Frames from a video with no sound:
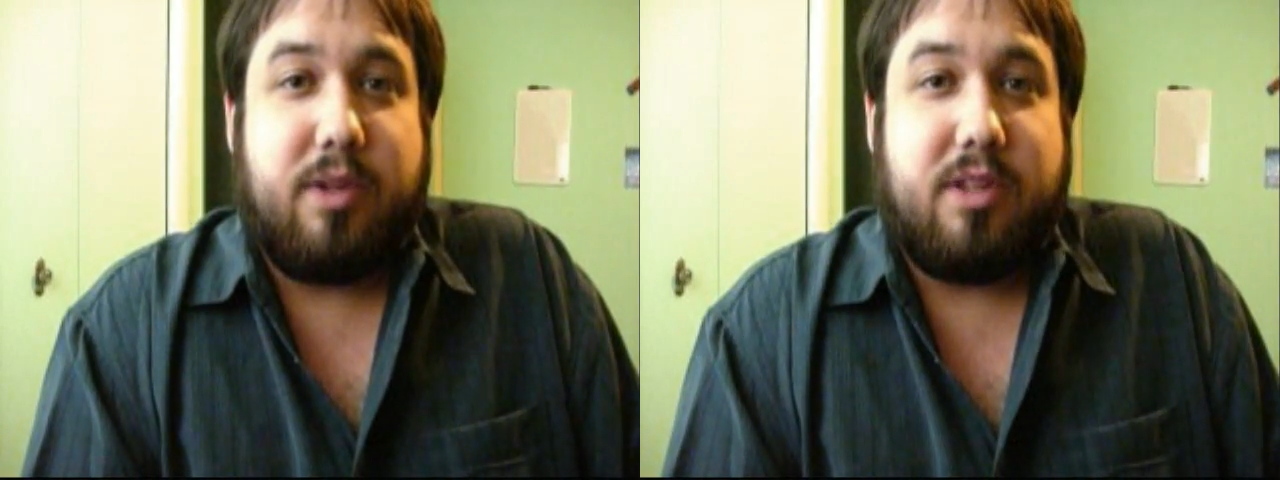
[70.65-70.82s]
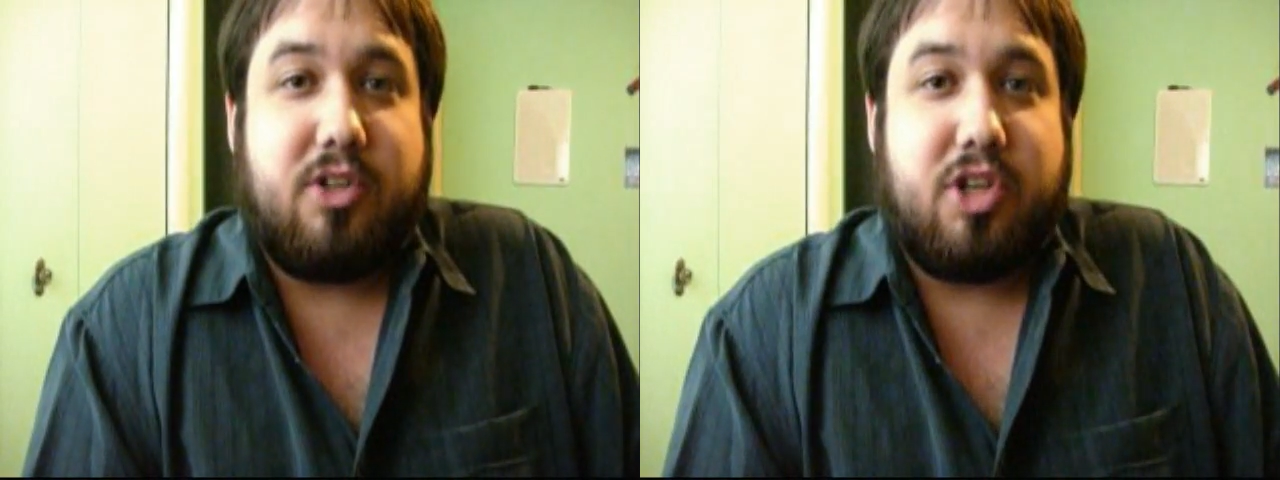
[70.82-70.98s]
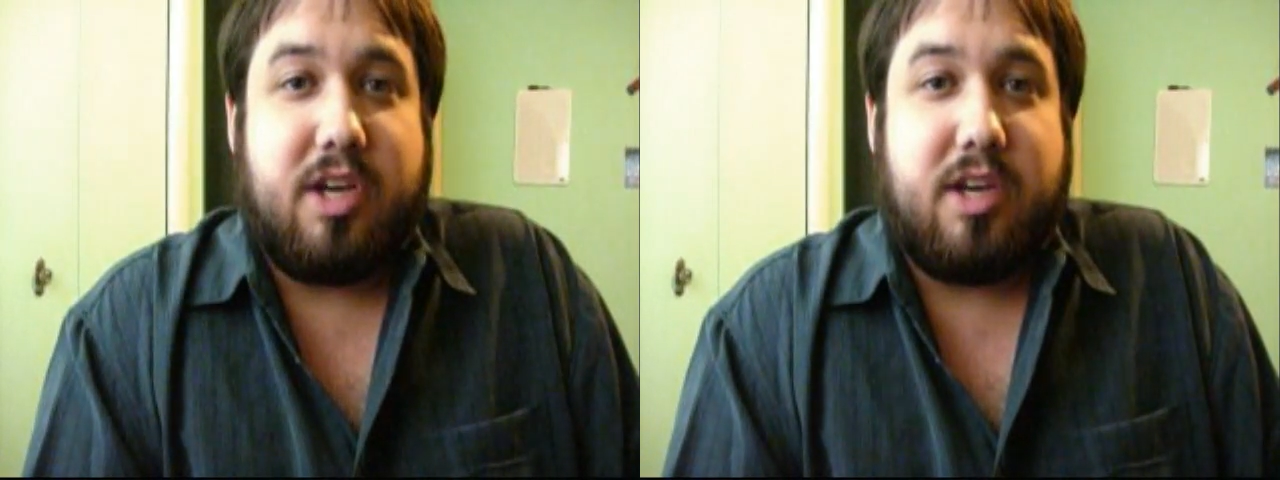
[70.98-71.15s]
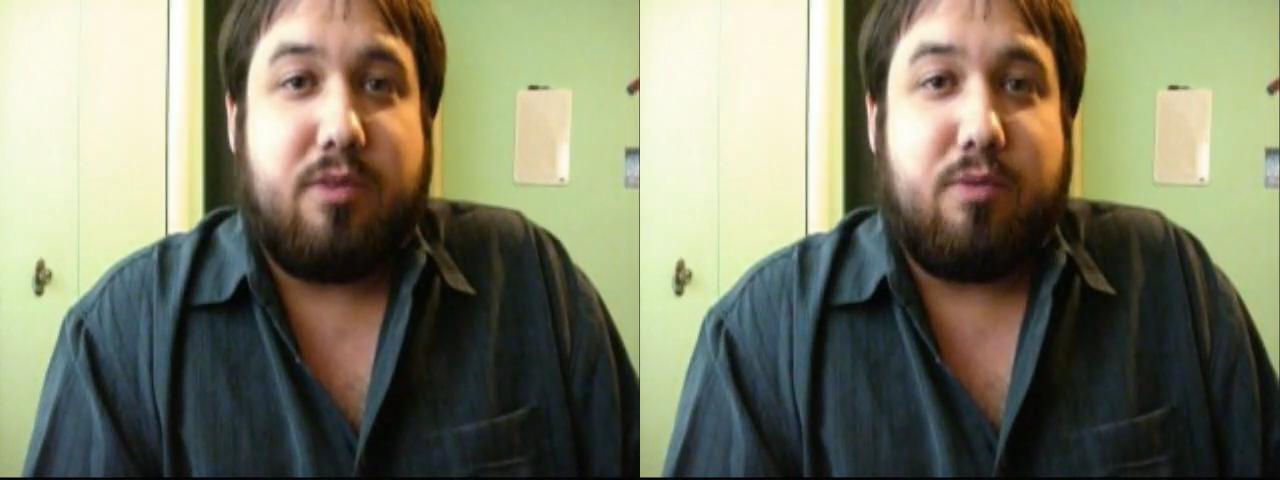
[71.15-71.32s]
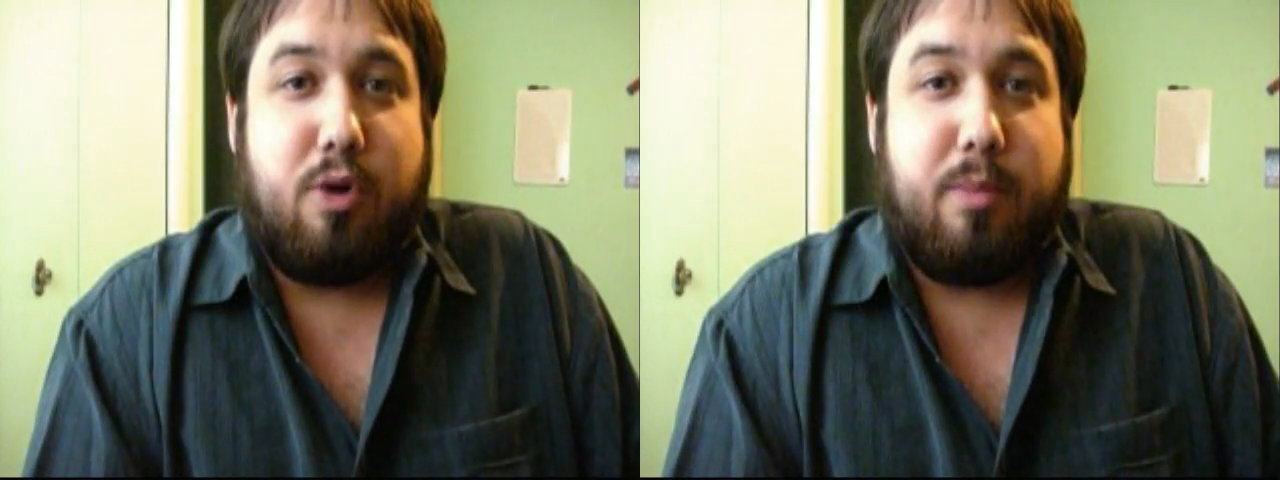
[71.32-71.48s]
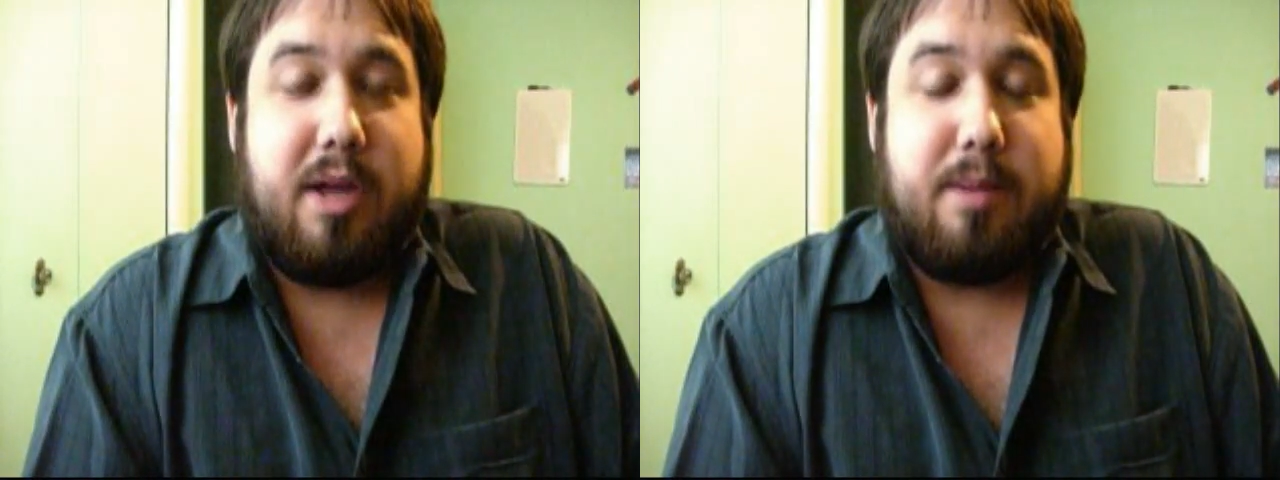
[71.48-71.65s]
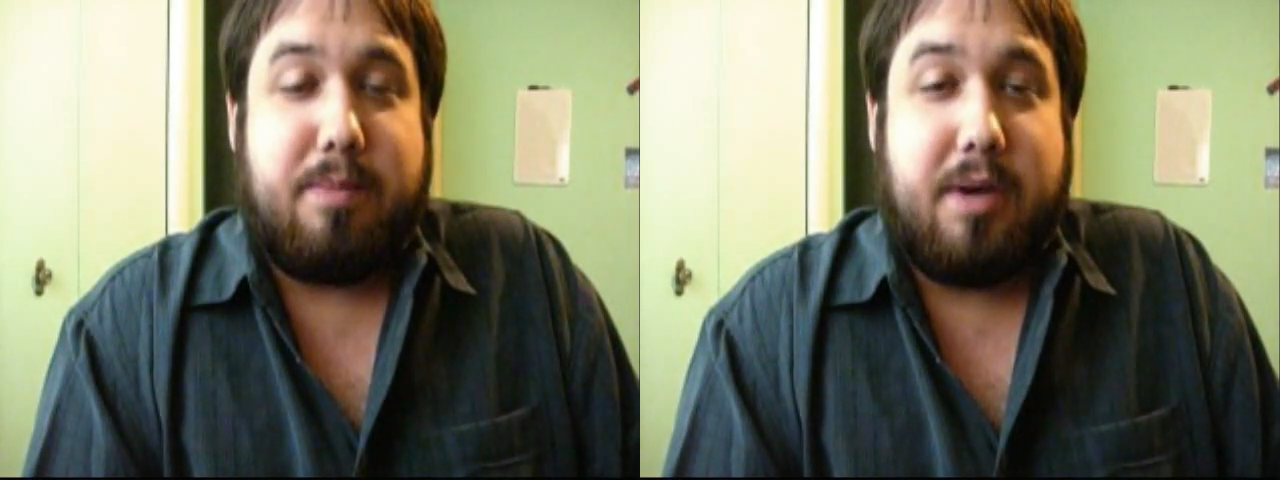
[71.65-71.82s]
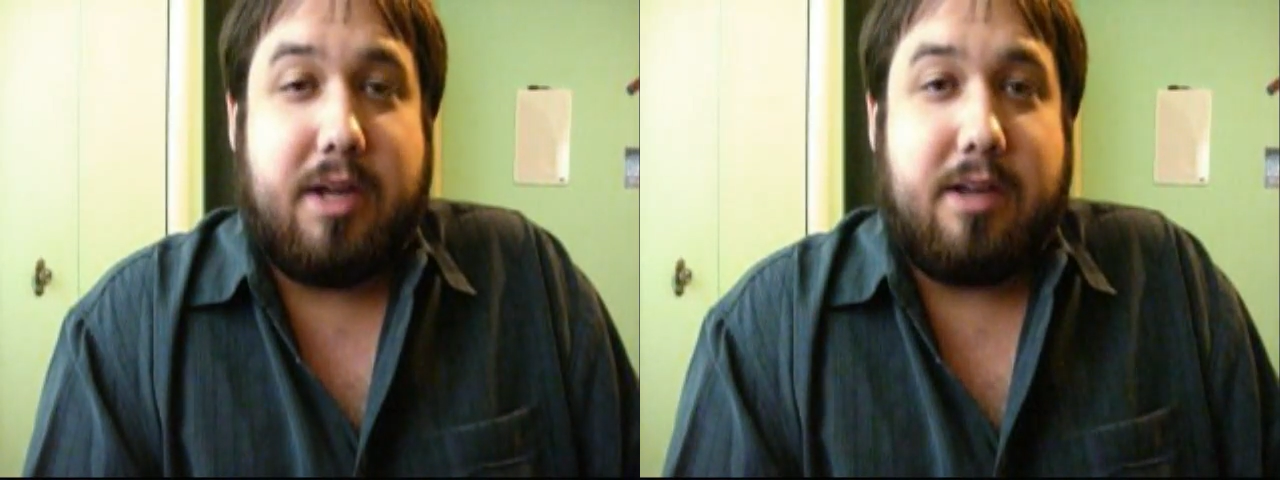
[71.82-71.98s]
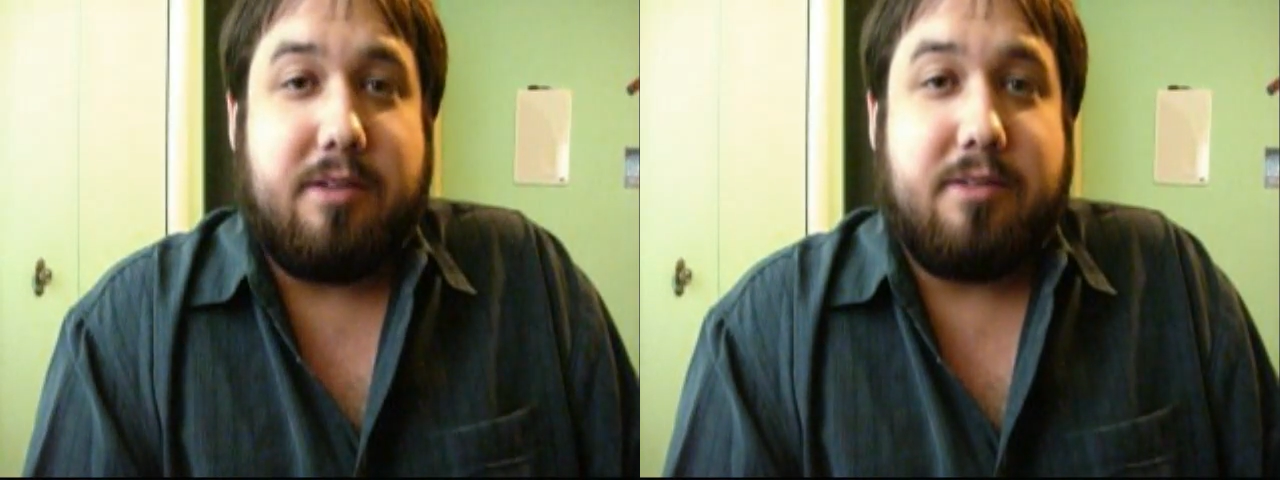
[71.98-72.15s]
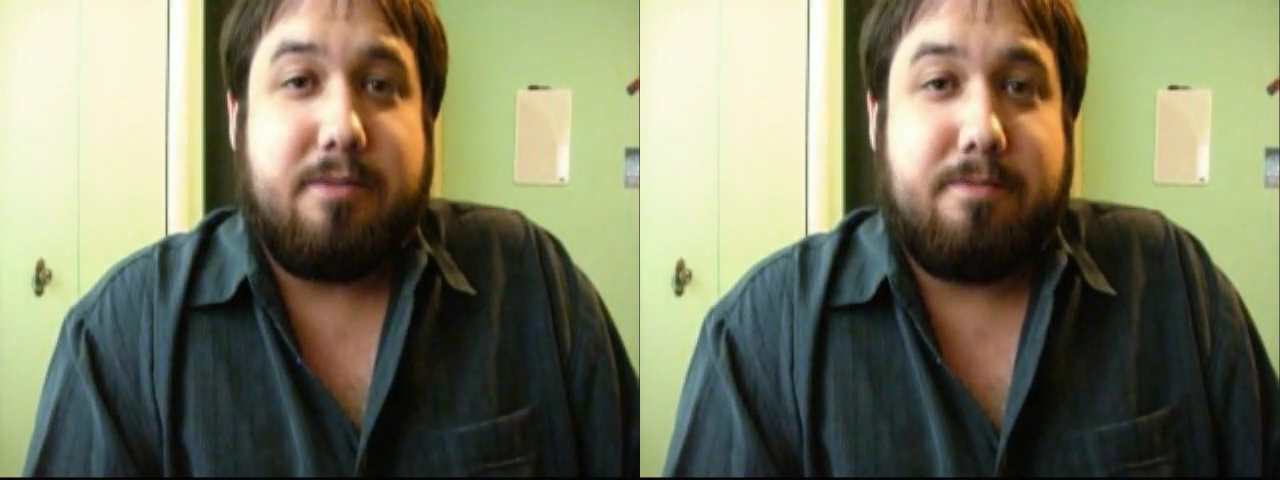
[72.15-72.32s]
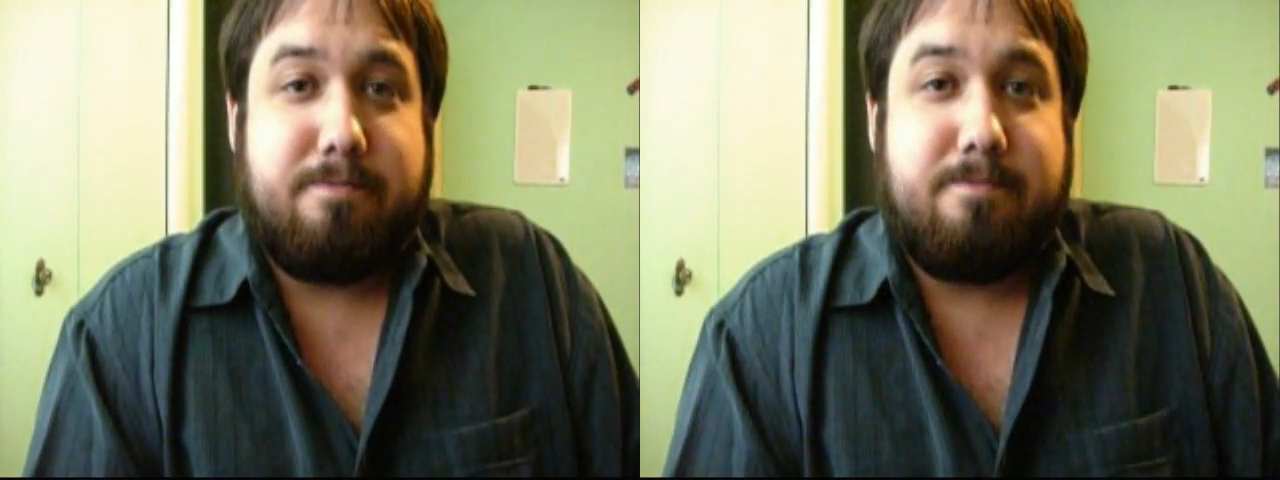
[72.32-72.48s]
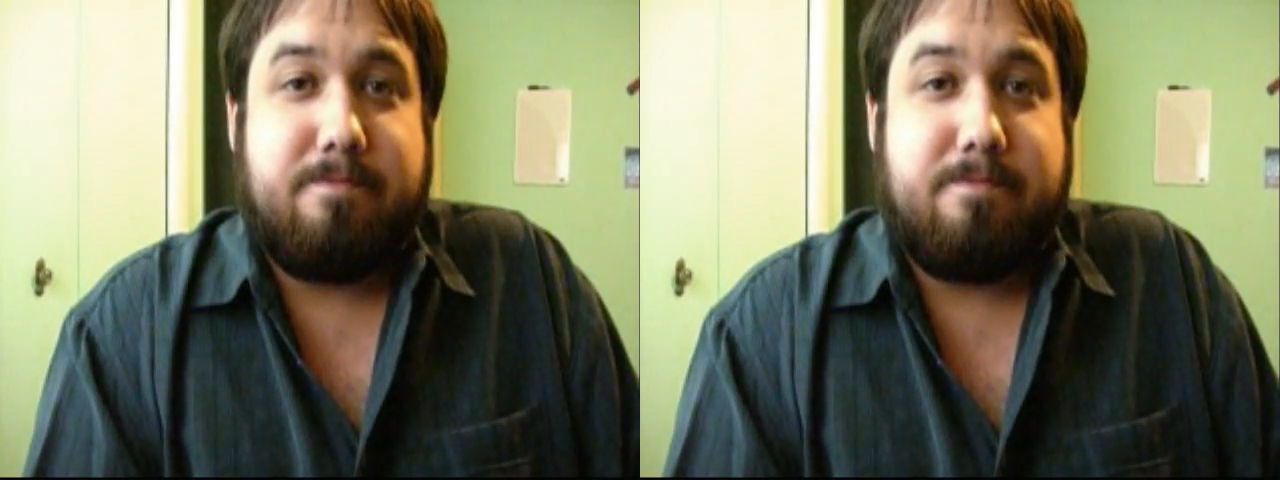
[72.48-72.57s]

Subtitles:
with giant robot bodies.